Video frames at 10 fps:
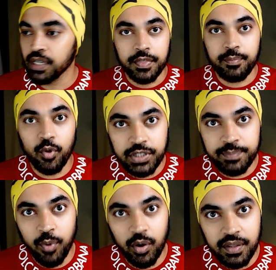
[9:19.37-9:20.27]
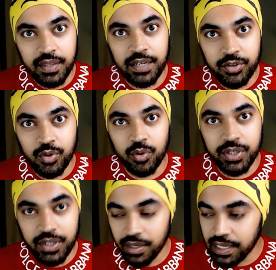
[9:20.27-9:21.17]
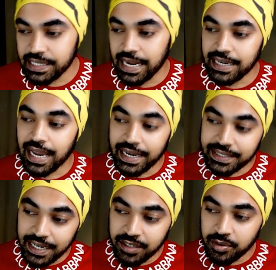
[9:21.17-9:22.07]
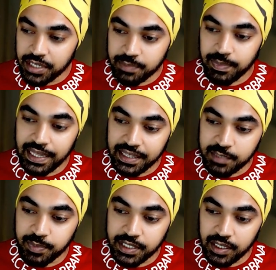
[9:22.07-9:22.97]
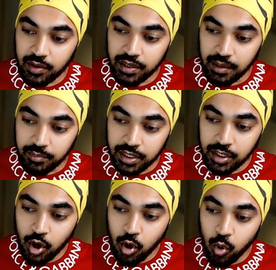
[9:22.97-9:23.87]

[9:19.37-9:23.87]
The most important thing to note here is that I tend to display this particular number